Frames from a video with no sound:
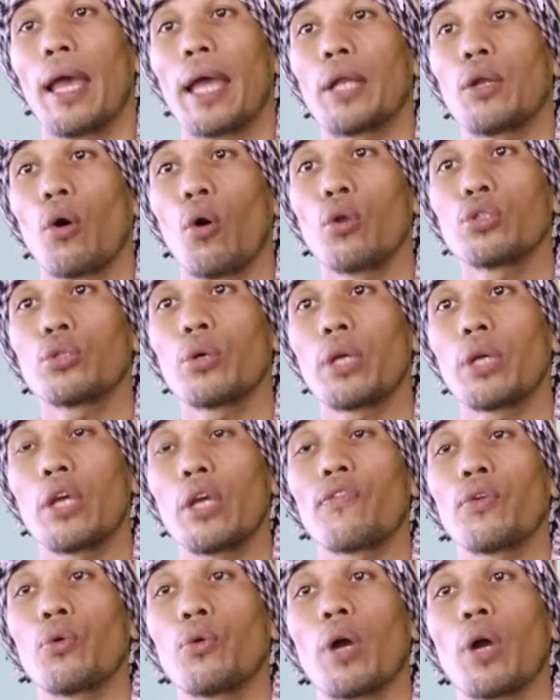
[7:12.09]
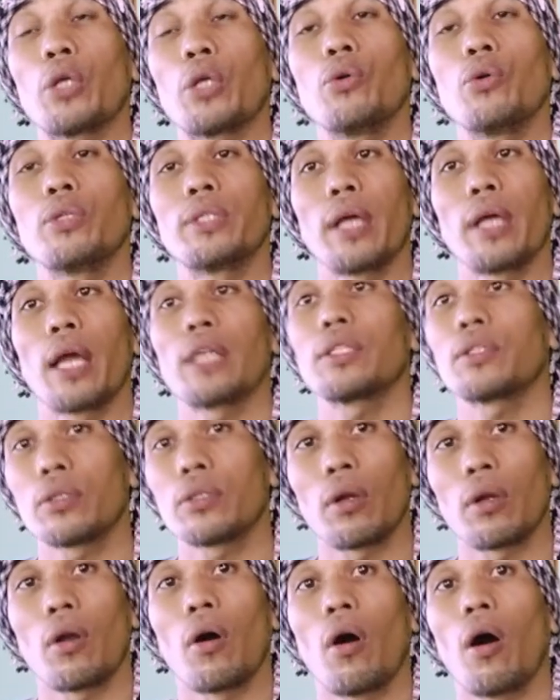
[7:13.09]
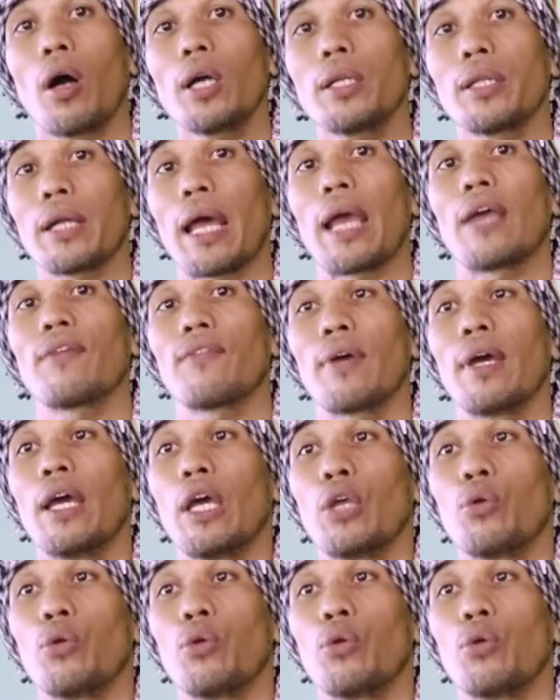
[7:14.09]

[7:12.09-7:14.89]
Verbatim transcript: And also if you are using external hard drive,